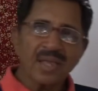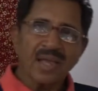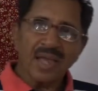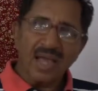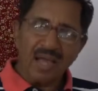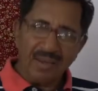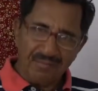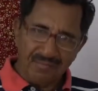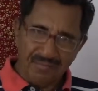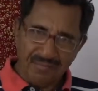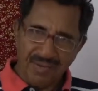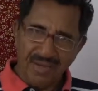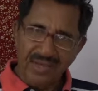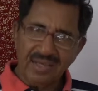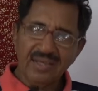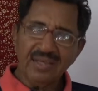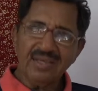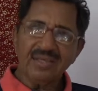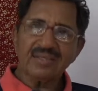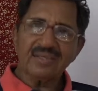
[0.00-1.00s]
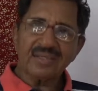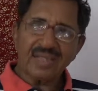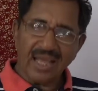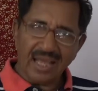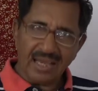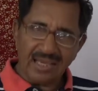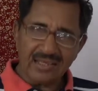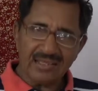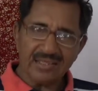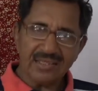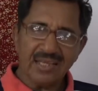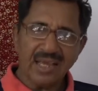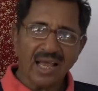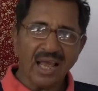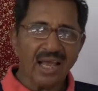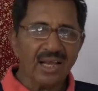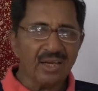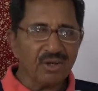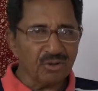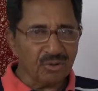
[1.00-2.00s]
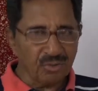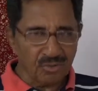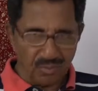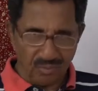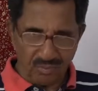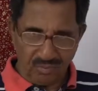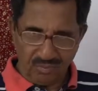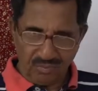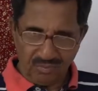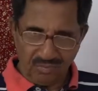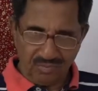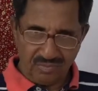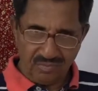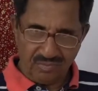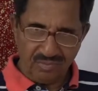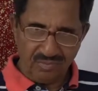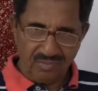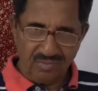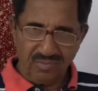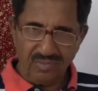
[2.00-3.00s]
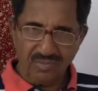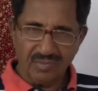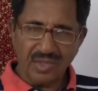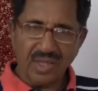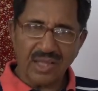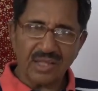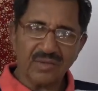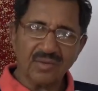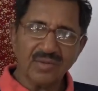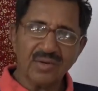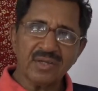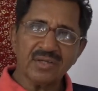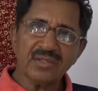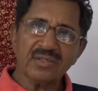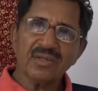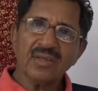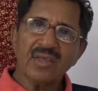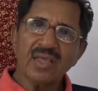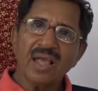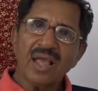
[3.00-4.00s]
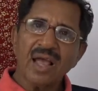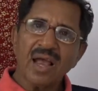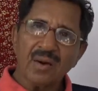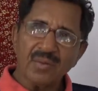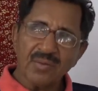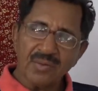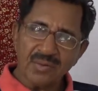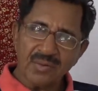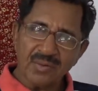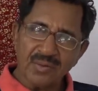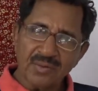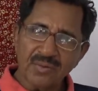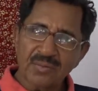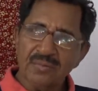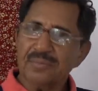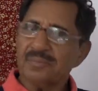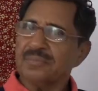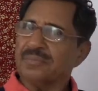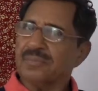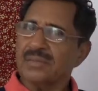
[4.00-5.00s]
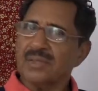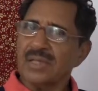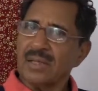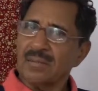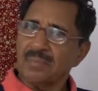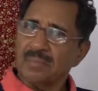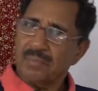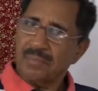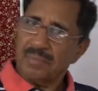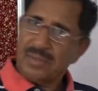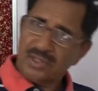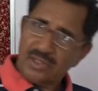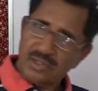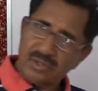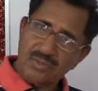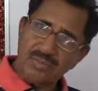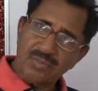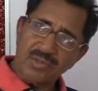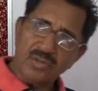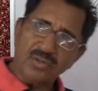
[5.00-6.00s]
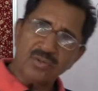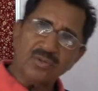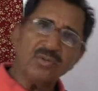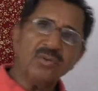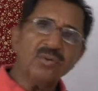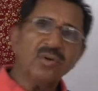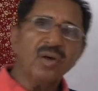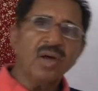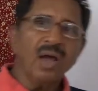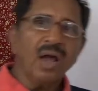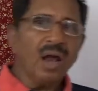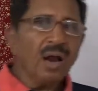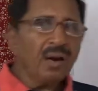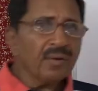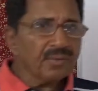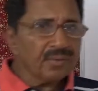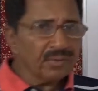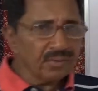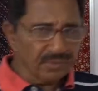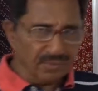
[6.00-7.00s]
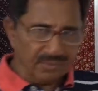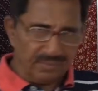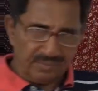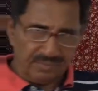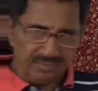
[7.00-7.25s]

I'm fine, thanks, and you. The other one is, how do you do? Pleased to meet you. How do you do?